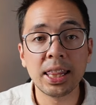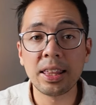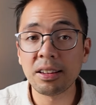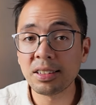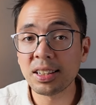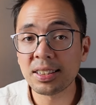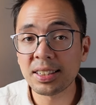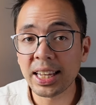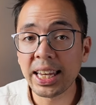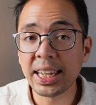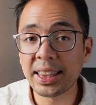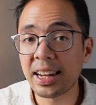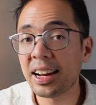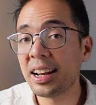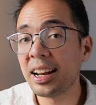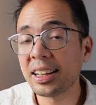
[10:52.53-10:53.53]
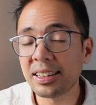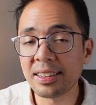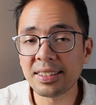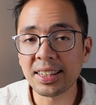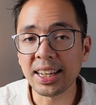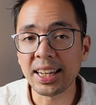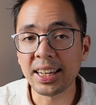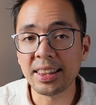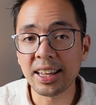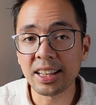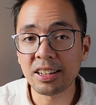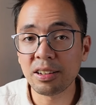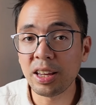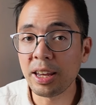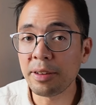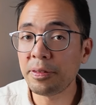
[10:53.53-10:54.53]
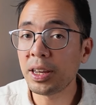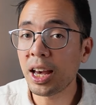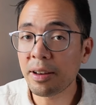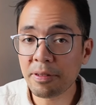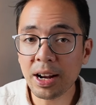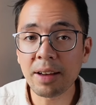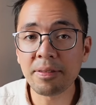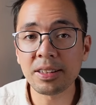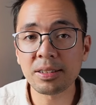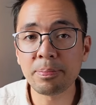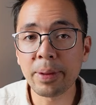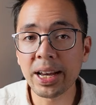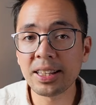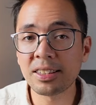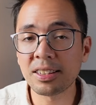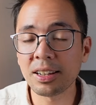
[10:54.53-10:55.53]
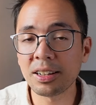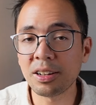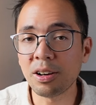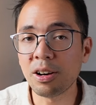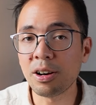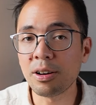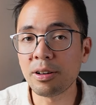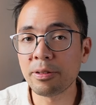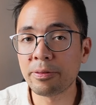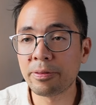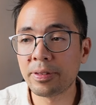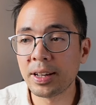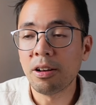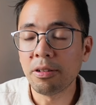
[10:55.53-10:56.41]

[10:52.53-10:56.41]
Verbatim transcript: There's a saying that I like to say that if you ever have this mindset of,